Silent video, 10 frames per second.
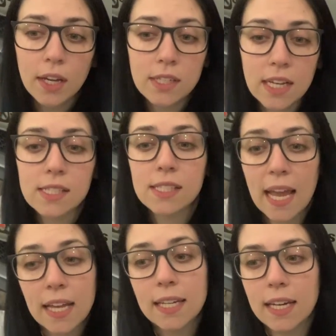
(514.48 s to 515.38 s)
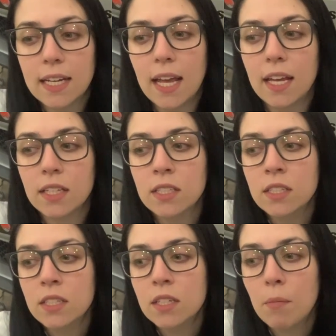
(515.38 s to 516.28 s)
8, Texas and get an 8,
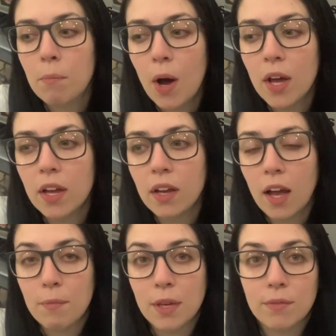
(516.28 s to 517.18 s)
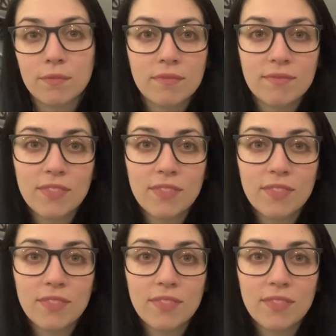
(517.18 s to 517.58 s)
but I mean,